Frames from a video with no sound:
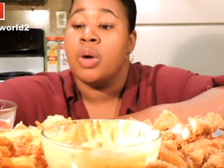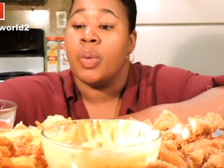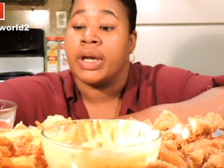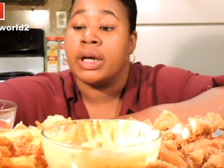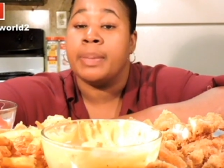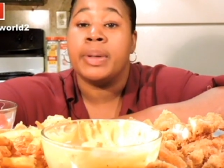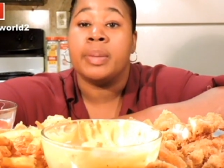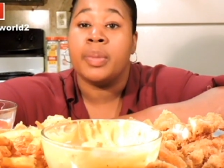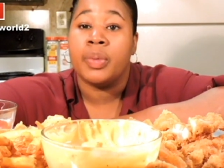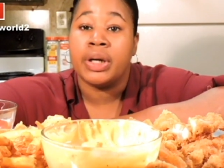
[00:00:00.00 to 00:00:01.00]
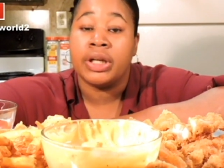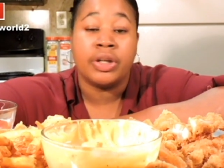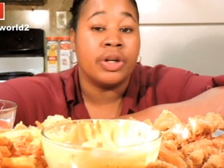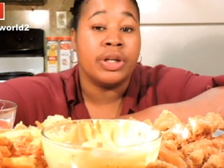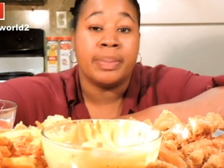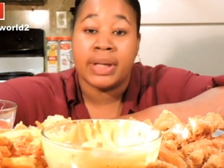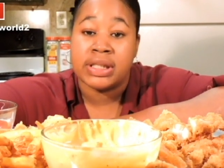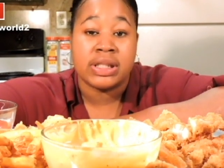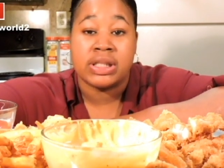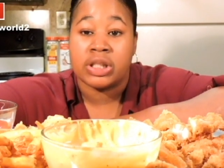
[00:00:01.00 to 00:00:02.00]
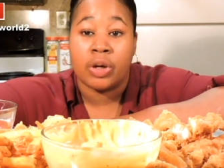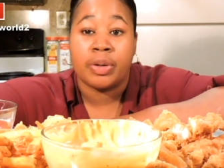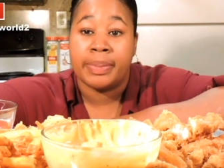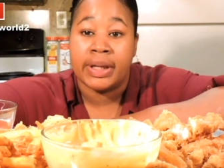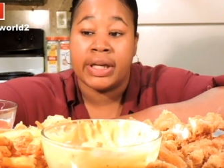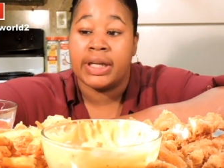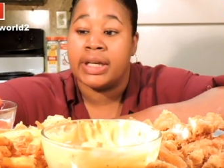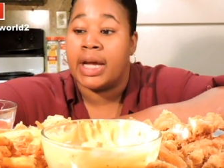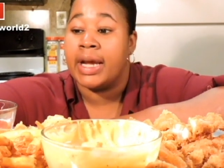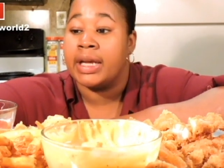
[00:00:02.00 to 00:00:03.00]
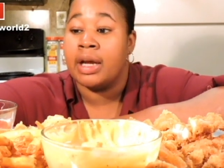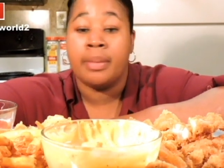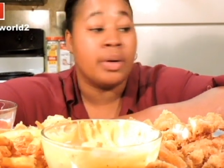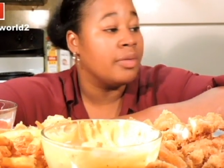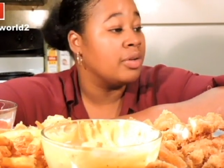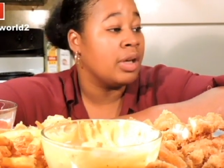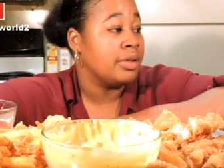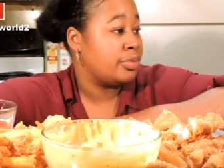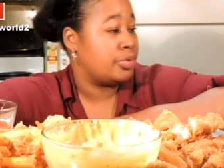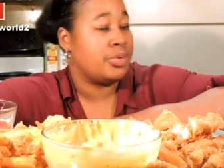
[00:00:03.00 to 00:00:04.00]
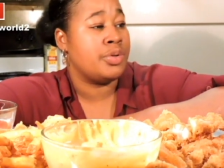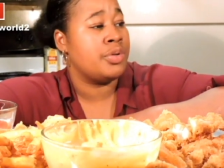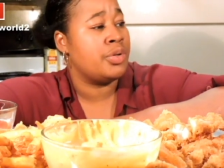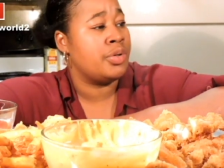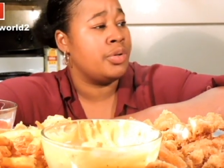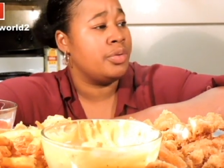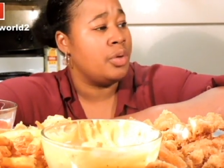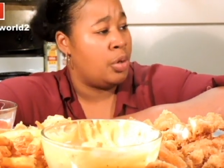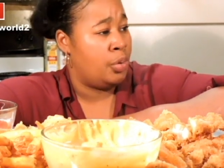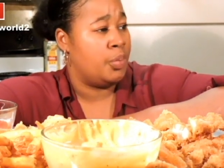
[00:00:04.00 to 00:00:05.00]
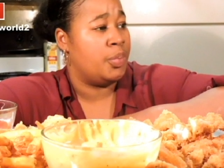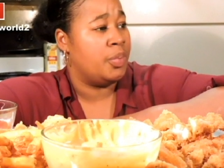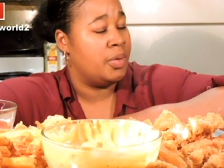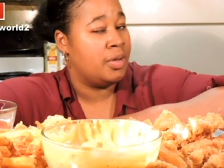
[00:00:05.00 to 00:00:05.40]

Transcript: wake up in the morning. You're gonna need medicines to go to bed at night. And I'm over like, who?